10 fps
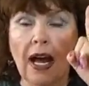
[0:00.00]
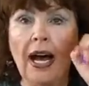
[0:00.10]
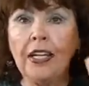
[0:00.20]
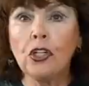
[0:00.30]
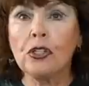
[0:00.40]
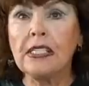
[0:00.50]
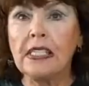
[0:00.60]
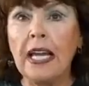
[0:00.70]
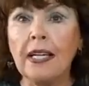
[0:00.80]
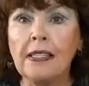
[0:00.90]

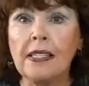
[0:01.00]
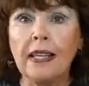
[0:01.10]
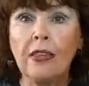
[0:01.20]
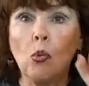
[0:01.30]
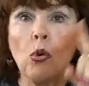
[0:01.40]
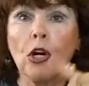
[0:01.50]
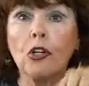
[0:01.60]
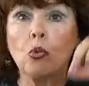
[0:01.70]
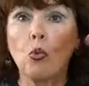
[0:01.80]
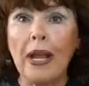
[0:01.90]
understands that the
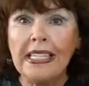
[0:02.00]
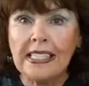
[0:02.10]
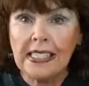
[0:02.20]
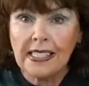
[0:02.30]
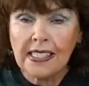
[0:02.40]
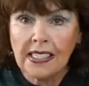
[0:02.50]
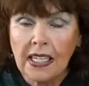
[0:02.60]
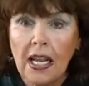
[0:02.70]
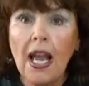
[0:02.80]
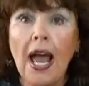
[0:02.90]
word
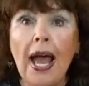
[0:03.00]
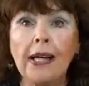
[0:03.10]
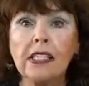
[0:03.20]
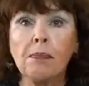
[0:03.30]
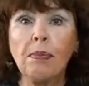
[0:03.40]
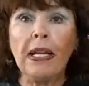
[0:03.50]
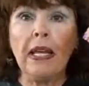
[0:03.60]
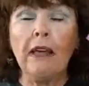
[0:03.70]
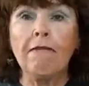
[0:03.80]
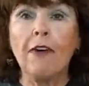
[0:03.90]
racist has been
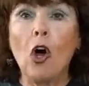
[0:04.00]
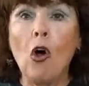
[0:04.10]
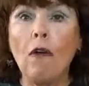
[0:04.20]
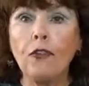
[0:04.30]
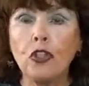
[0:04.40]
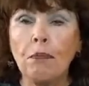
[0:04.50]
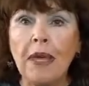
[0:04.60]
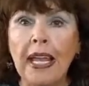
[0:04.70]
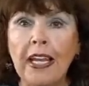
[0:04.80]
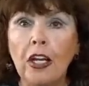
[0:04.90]
evolved to
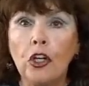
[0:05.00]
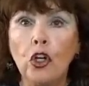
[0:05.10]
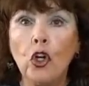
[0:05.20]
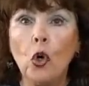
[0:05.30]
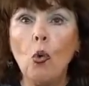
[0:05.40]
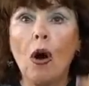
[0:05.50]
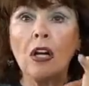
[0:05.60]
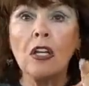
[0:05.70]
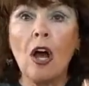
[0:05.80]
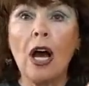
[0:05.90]
mean you
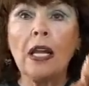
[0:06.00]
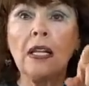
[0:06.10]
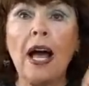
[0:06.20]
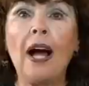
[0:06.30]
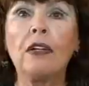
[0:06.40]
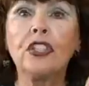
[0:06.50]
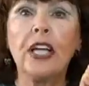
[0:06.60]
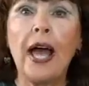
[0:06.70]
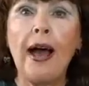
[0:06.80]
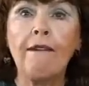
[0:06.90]
are not allowed to
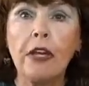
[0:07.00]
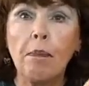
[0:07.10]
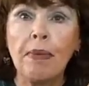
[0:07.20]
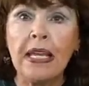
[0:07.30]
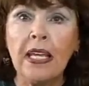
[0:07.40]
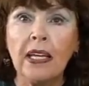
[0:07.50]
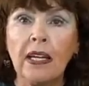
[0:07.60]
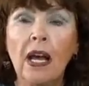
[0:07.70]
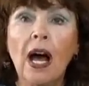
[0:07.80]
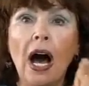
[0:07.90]
have an
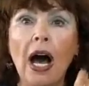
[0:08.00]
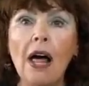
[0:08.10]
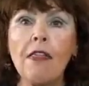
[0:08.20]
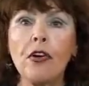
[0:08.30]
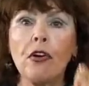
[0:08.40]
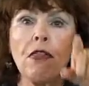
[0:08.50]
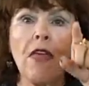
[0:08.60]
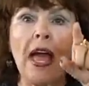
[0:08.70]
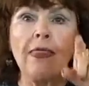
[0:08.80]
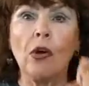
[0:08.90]
opinion other
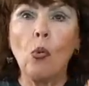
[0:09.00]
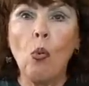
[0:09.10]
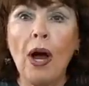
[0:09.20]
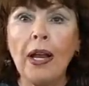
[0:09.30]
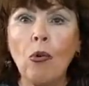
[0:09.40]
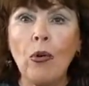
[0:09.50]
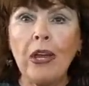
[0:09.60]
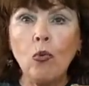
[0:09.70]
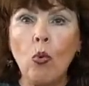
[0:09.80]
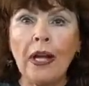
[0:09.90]
than the one
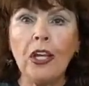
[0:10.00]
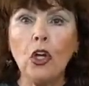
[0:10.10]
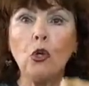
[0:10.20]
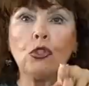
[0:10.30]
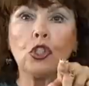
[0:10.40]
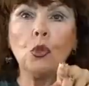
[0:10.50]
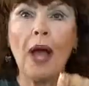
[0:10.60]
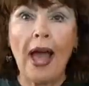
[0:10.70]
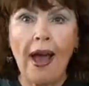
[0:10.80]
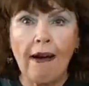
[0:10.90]
we want you to
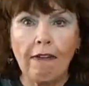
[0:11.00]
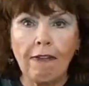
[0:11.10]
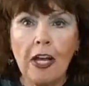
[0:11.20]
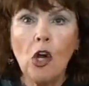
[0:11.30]
have.